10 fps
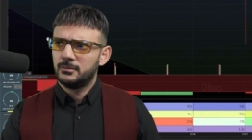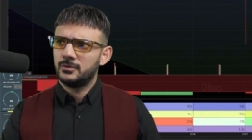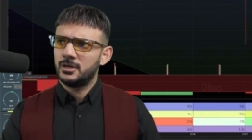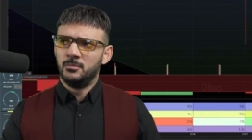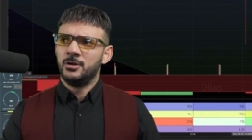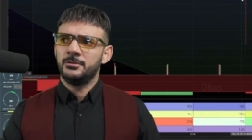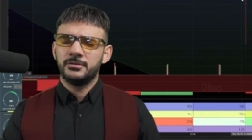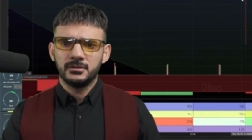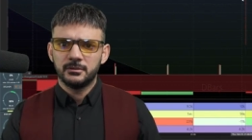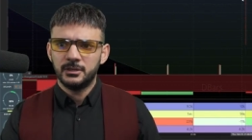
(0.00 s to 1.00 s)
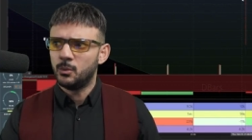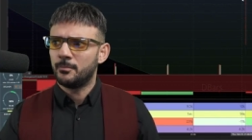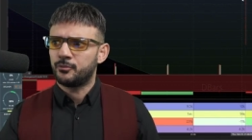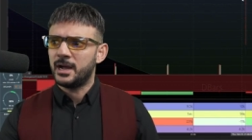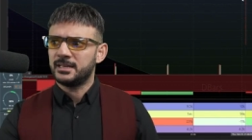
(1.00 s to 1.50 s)
come on. You want
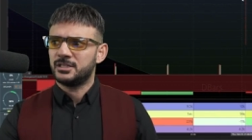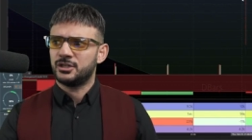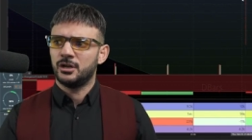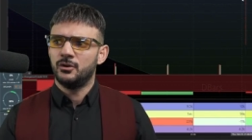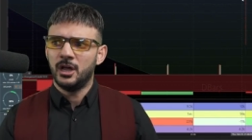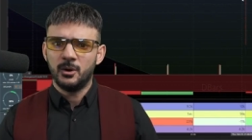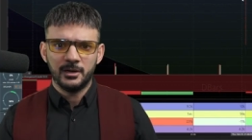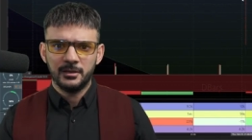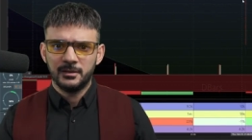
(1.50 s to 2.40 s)
prices to go lower.